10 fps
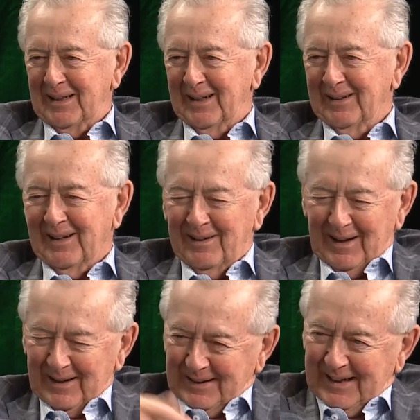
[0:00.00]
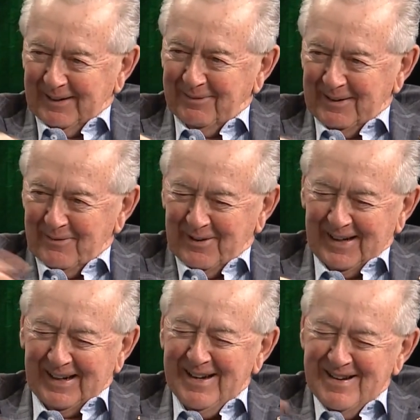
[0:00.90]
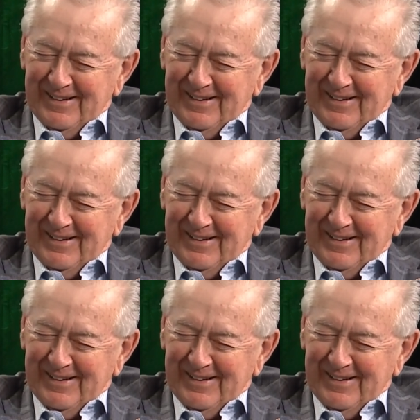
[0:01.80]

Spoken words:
there and carefully fed